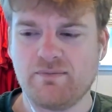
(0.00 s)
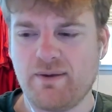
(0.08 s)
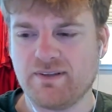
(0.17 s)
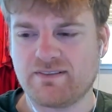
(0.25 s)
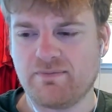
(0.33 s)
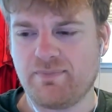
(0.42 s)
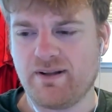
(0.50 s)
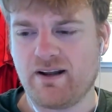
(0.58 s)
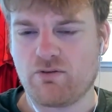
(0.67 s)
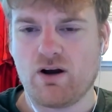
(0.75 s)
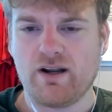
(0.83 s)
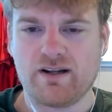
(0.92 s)
And maybe it's a bit
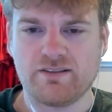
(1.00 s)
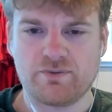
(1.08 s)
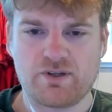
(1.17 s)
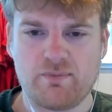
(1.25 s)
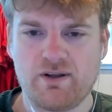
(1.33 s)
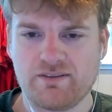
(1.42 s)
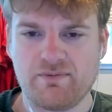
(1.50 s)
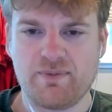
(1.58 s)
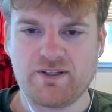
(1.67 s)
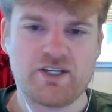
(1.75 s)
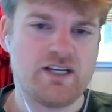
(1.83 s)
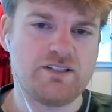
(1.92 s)
ironic because we're talking about, like, the
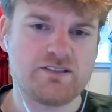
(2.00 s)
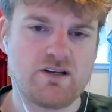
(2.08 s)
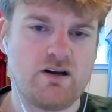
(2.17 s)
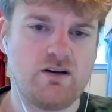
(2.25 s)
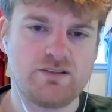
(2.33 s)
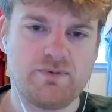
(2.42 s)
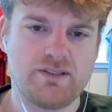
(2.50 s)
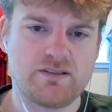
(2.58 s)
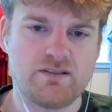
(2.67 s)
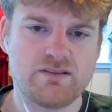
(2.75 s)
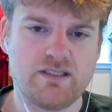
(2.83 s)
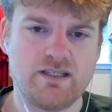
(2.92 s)
big changes in college
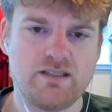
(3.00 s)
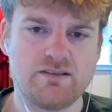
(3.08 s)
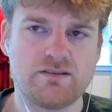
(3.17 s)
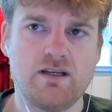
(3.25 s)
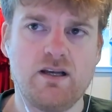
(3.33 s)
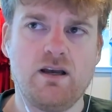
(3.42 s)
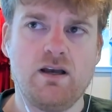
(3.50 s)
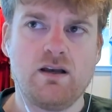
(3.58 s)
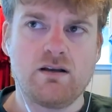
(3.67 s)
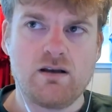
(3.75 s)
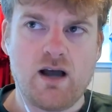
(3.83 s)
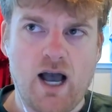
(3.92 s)
admissions. Is
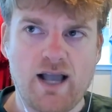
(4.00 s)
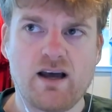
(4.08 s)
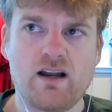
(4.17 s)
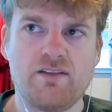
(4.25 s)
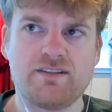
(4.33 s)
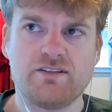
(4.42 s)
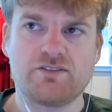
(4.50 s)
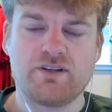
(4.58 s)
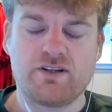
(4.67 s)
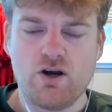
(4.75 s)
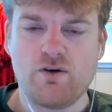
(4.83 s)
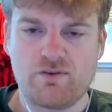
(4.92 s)
I got in this
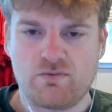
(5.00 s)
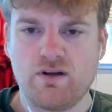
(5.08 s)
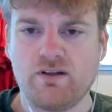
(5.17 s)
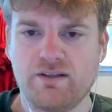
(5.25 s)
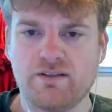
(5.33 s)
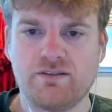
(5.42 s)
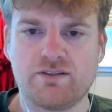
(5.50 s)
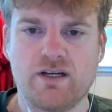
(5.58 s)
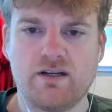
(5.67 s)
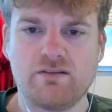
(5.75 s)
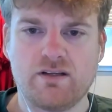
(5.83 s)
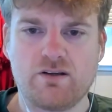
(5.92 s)
industry, COVID really did
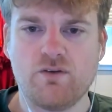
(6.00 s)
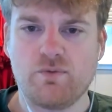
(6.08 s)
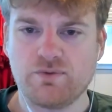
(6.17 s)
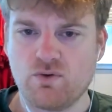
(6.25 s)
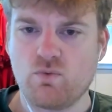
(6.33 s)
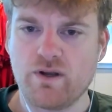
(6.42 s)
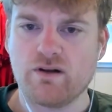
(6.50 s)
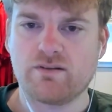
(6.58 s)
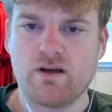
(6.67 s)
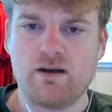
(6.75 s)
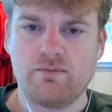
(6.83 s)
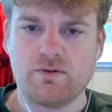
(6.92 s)
change. Like, COVID was a weird time.